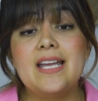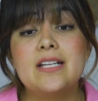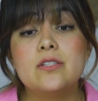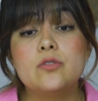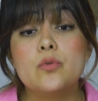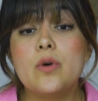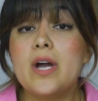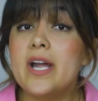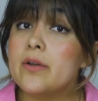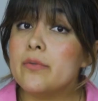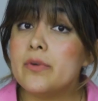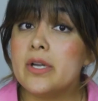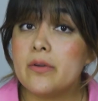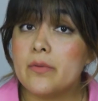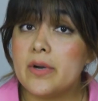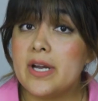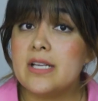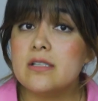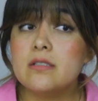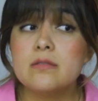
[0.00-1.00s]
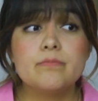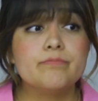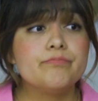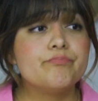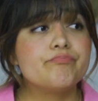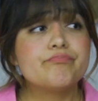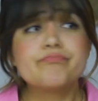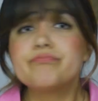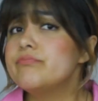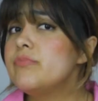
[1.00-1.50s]
And do I regret?
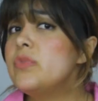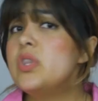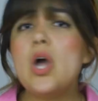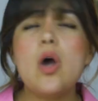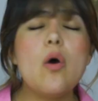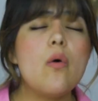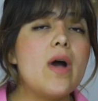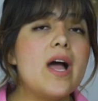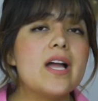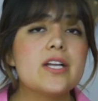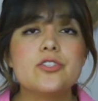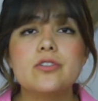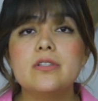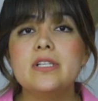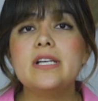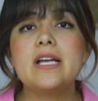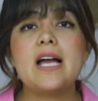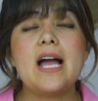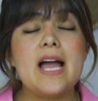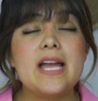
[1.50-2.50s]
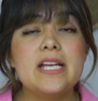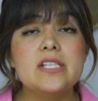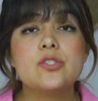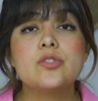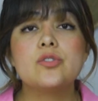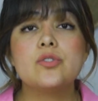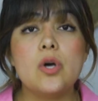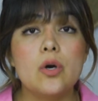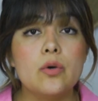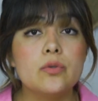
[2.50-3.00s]
No, actually, I
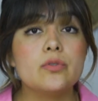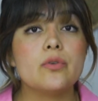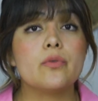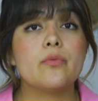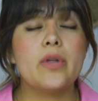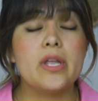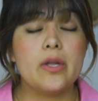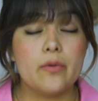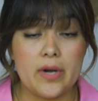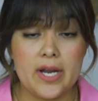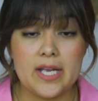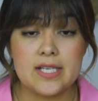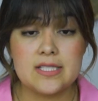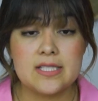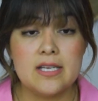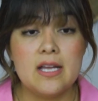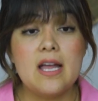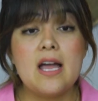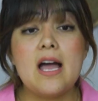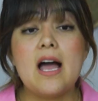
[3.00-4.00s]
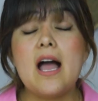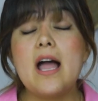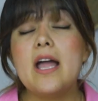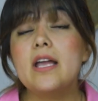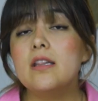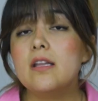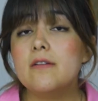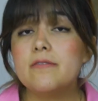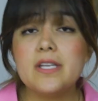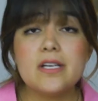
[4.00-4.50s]
don't regret.
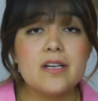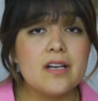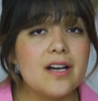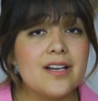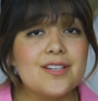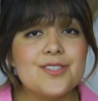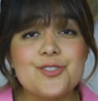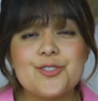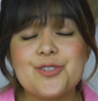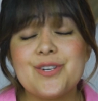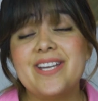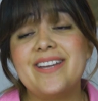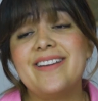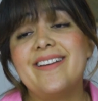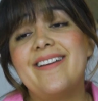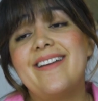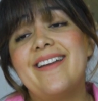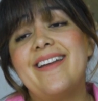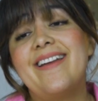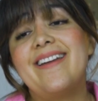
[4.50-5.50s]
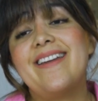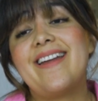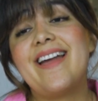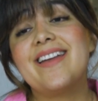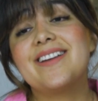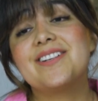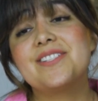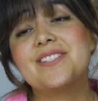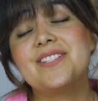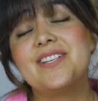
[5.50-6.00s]
I love the country, and
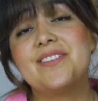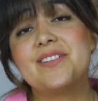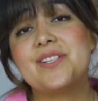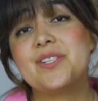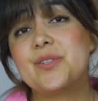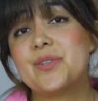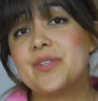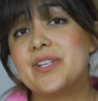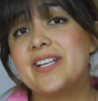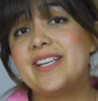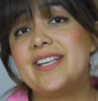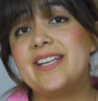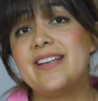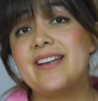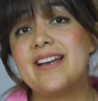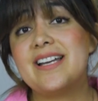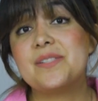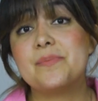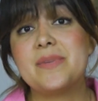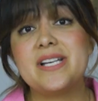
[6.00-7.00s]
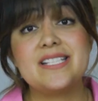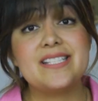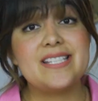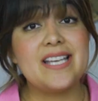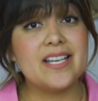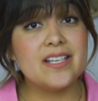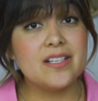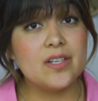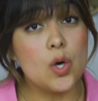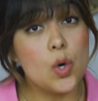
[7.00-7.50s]
I consider Turkey as my
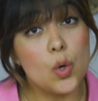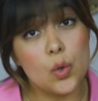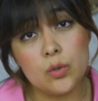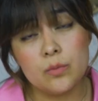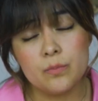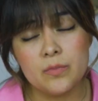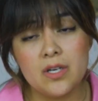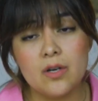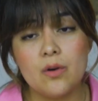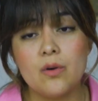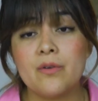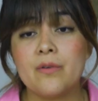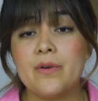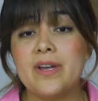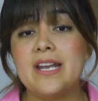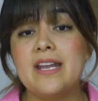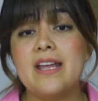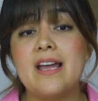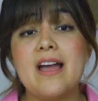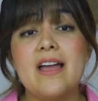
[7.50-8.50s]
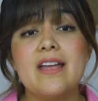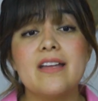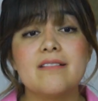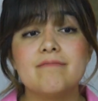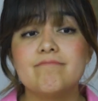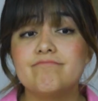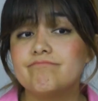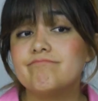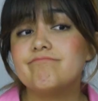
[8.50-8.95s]
second home already. I,